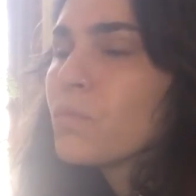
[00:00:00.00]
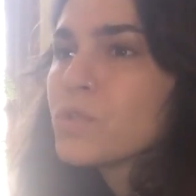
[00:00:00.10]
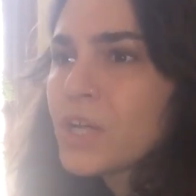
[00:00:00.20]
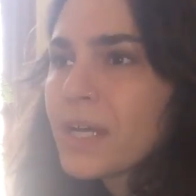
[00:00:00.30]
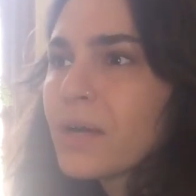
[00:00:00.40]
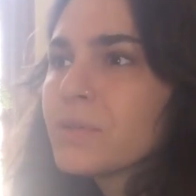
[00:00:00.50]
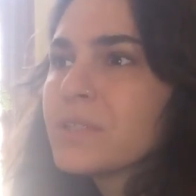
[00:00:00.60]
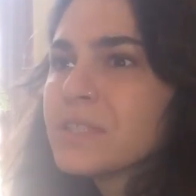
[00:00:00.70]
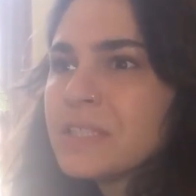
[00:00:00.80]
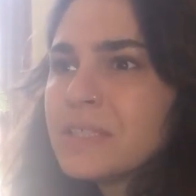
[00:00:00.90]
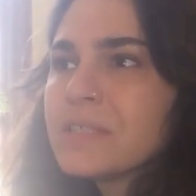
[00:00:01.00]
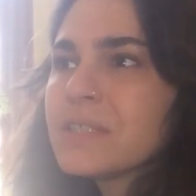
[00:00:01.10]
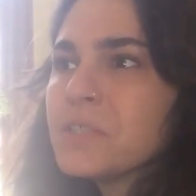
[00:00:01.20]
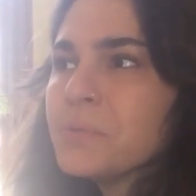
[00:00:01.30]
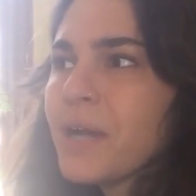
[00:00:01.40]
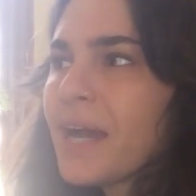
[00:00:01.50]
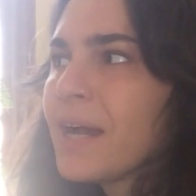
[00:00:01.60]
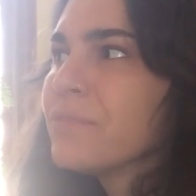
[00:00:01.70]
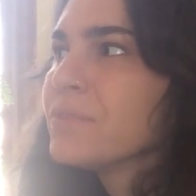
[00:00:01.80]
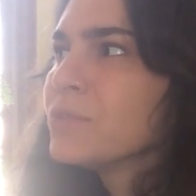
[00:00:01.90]
check out the seeds that you
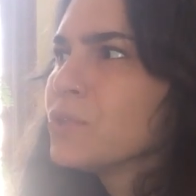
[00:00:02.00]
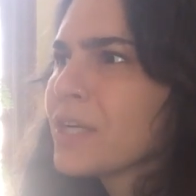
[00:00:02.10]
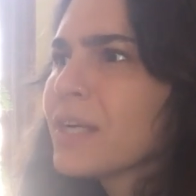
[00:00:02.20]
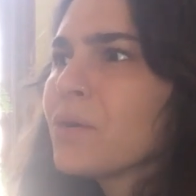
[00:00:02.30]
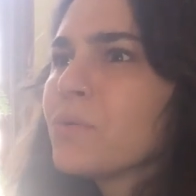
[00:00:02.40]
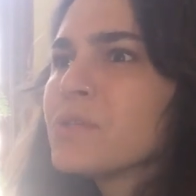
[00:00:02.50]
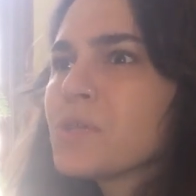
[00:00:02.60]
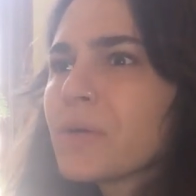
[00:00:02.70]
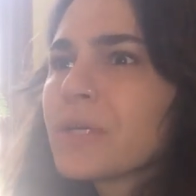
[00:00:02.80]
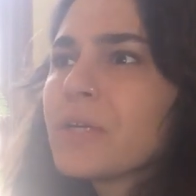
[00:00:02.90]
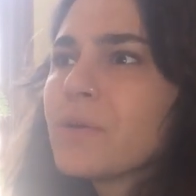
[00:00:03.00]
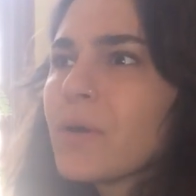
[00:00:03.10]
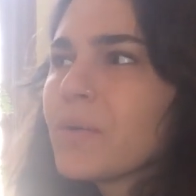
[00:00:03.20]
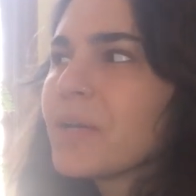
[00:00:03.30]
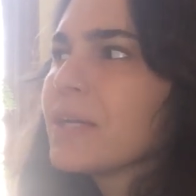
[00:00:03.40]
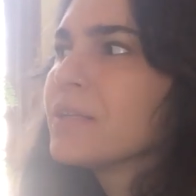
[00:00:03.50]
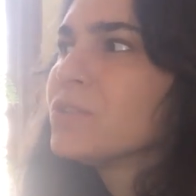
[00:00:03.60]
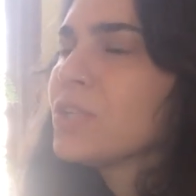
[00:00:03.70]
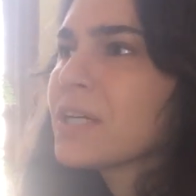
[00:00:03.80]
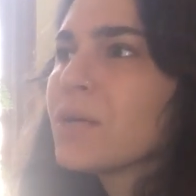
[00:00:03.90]
have and check out what's already growing
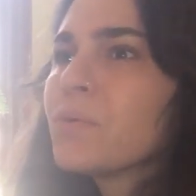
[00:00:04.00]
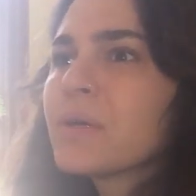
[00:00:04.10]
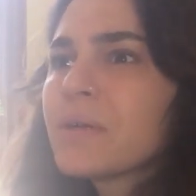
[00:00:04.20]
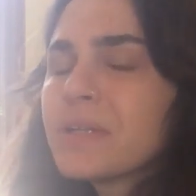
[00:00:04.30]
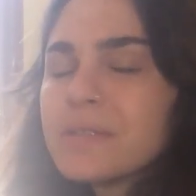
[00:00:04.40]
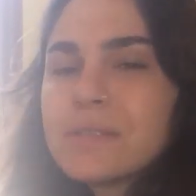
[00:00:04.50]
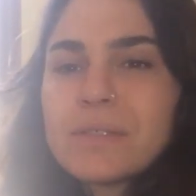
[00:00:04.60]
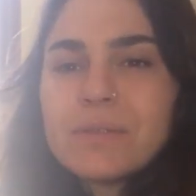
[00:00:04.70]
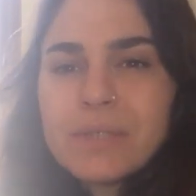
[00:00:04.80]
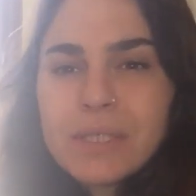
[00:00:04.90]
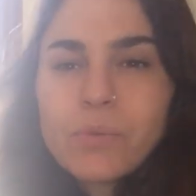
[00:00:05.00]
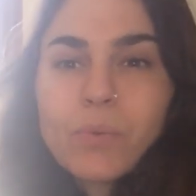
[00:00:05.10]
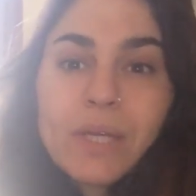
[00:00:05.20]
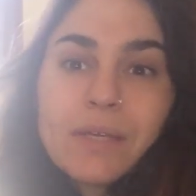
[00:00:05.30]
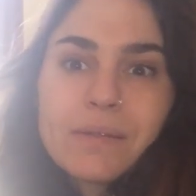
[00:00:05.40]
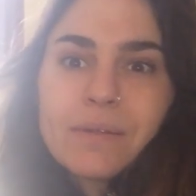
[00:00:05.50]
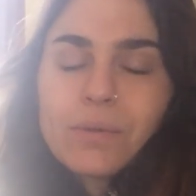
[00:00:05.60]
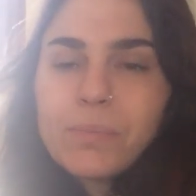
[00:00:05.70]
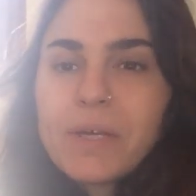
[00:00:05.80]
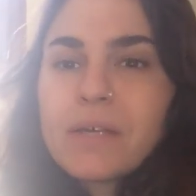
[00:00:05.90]
and check out where it is that you need to weed a
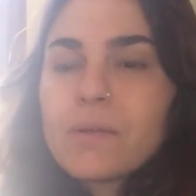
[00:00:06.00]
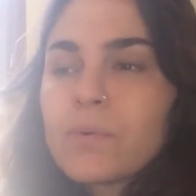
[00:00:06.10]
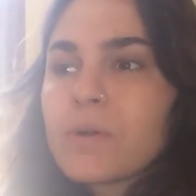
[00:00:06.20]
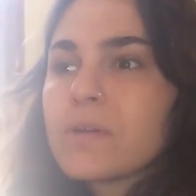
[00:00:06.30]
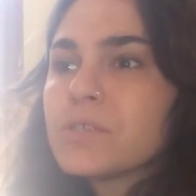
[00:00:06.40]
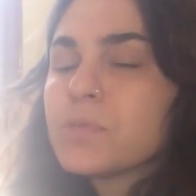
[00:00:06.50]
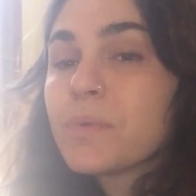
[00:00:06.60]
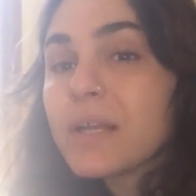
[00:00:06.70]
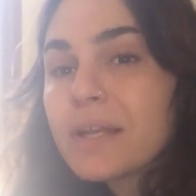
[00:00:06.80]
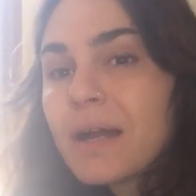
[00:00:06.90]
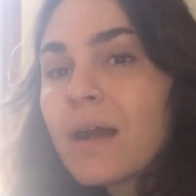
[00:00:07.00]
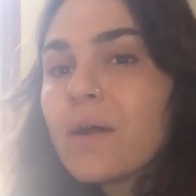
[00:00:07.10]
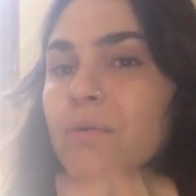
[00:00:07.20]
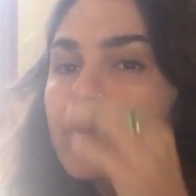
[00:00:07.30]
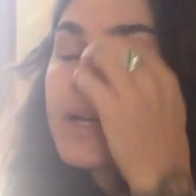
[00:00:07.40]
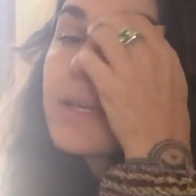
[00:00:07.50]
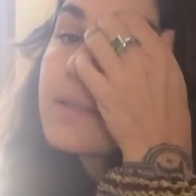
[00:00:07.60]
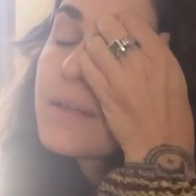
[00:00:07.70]
little bit or spread it out right